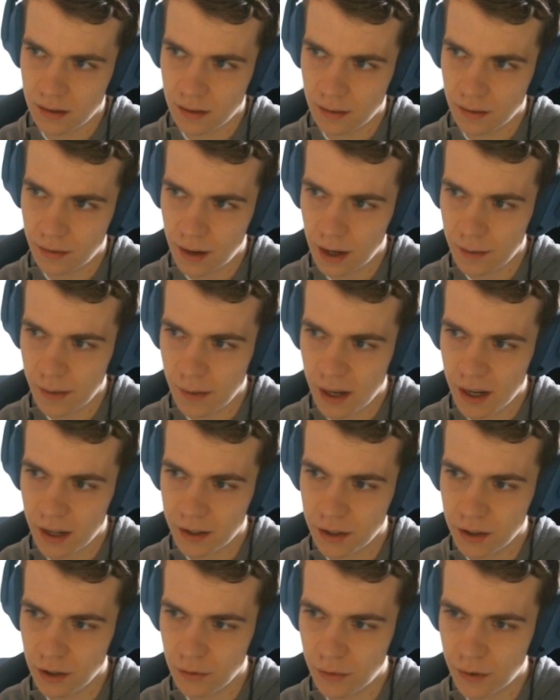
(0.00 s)
5 mana,
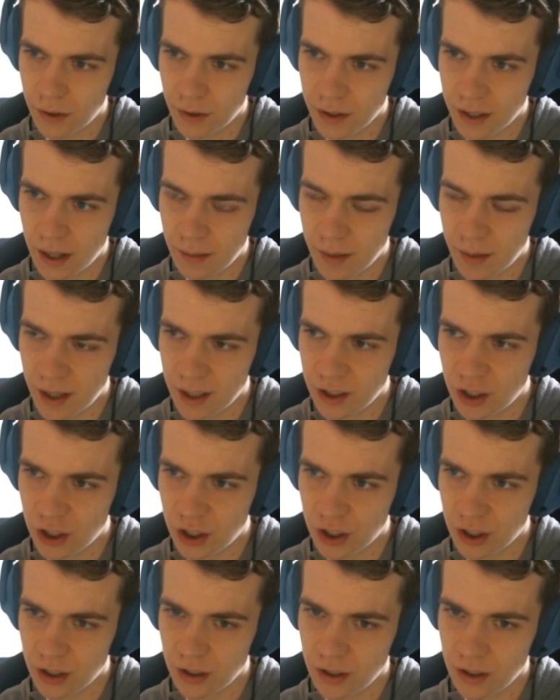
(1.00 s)
deal 4
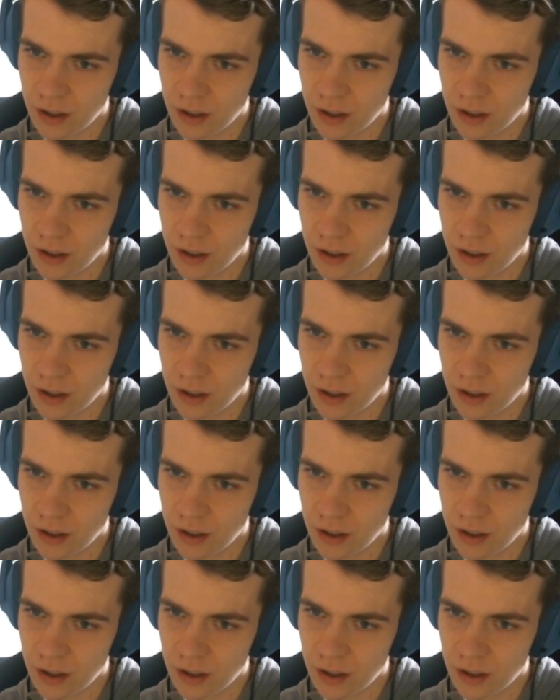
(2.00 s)
damage,